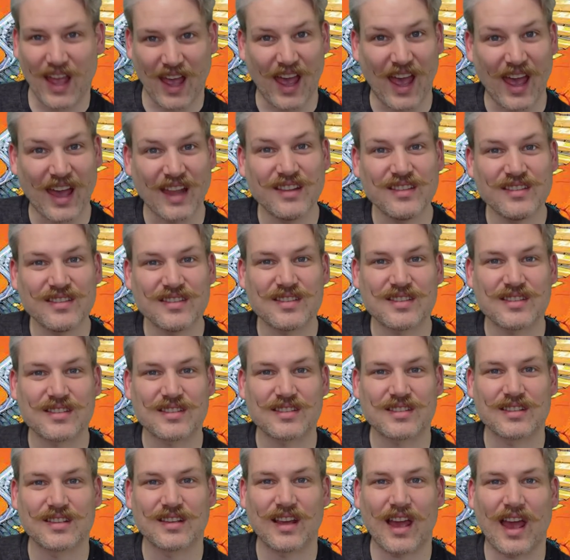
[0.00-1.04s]

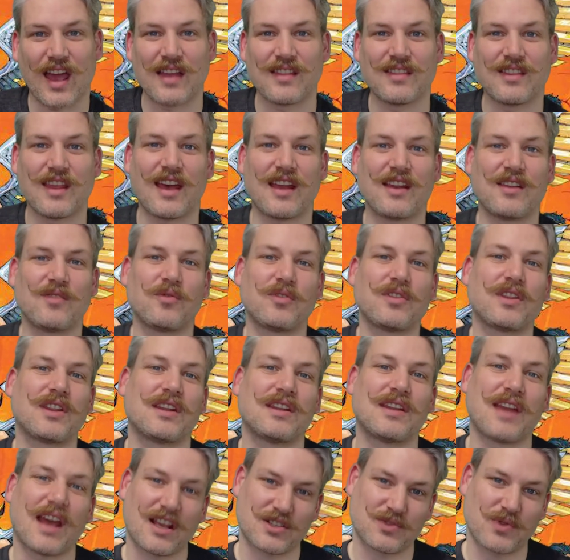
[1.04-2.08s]
ends, and then when the
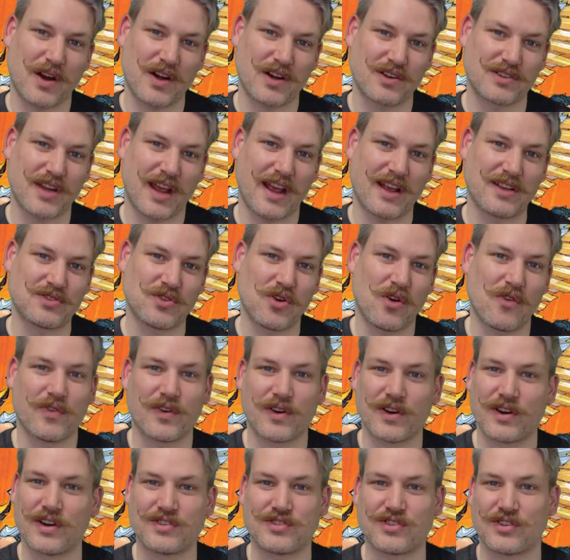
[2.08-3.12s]
next writer takes
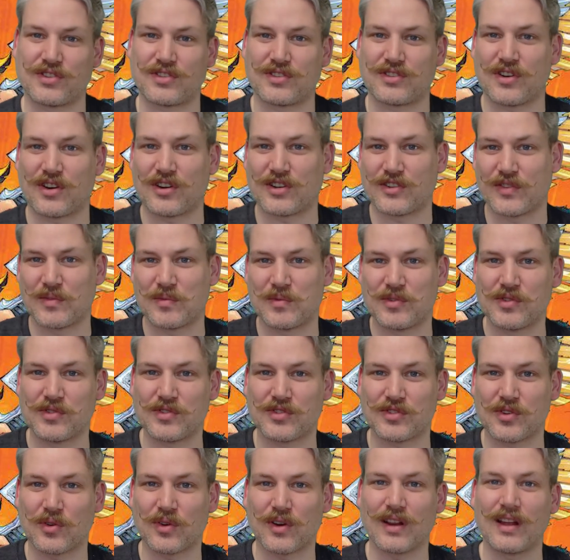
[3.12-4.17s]
over, it just starts from a new
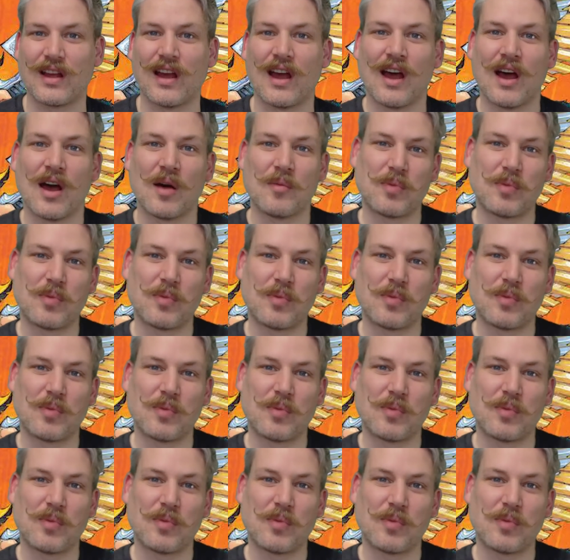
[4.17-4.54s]
story.